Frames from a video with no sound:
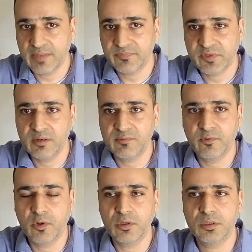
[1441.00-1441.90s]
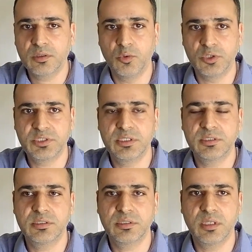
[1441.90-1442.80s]
themselves for
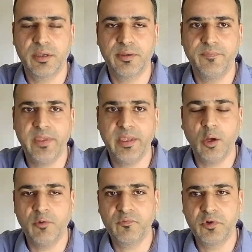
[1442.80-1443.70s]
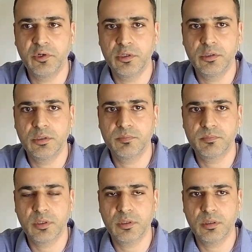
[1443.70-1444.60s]
courses. They offer
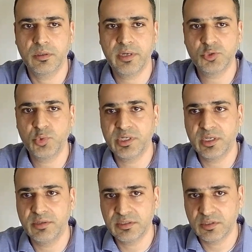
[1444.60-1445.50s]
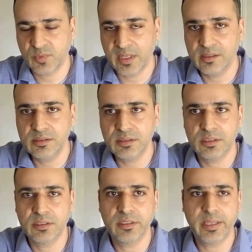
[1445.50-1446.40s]
graduate degrees as well.
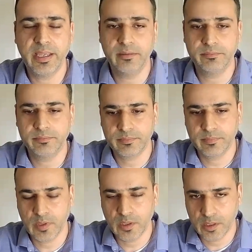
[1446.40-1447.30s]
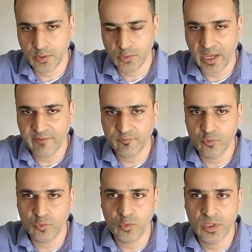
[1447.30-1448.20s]
Again, you have
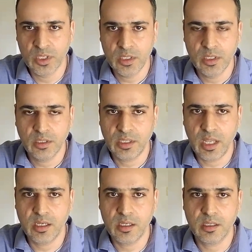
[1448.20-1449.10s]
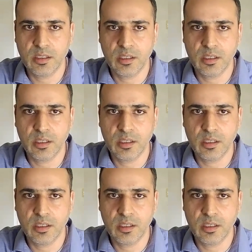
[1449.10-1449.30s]
to take